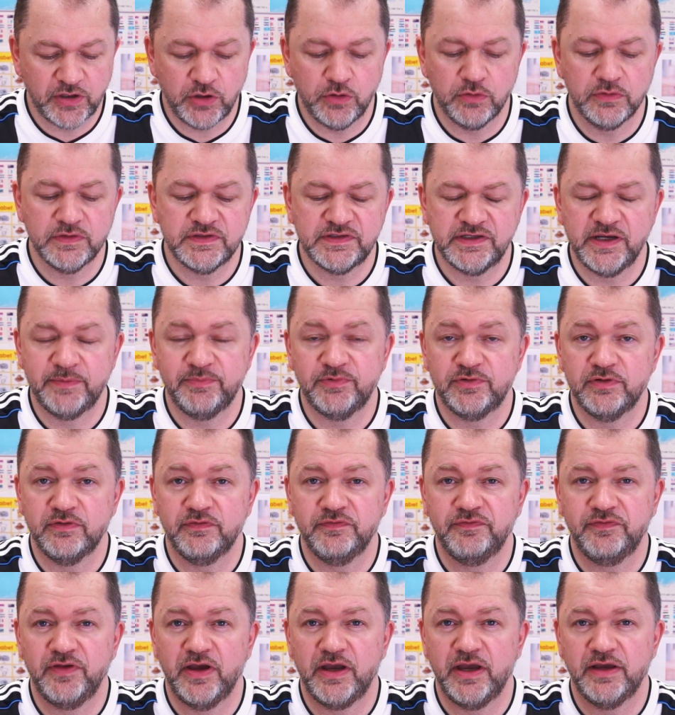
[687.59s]
concept
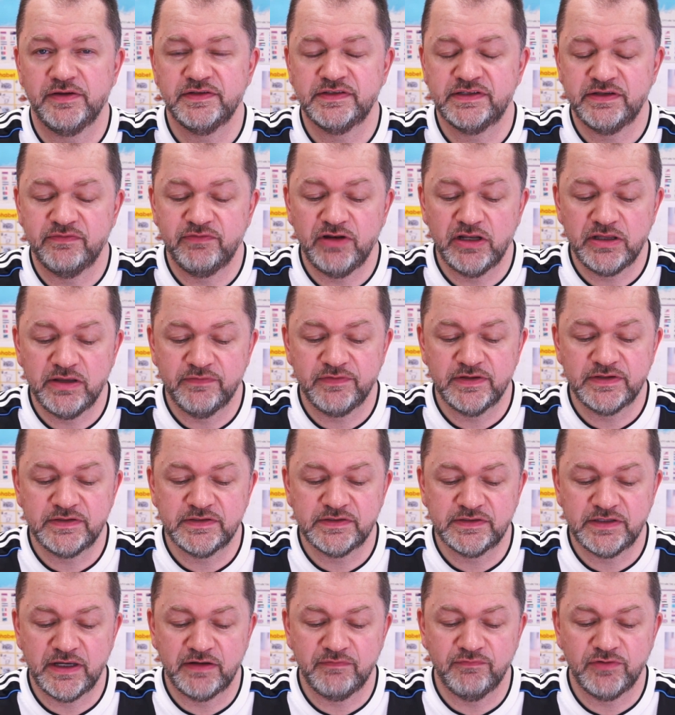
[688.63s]
of the 7-Eleven
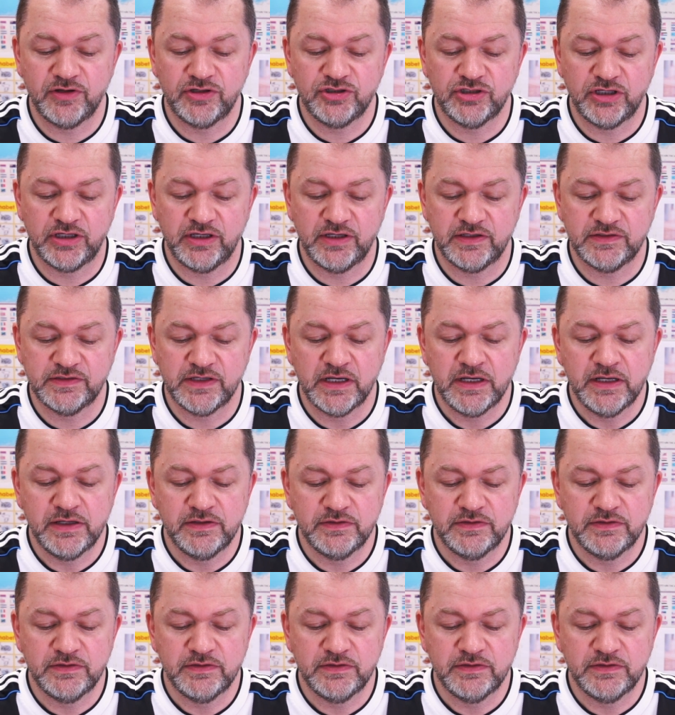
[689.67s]
sandwich is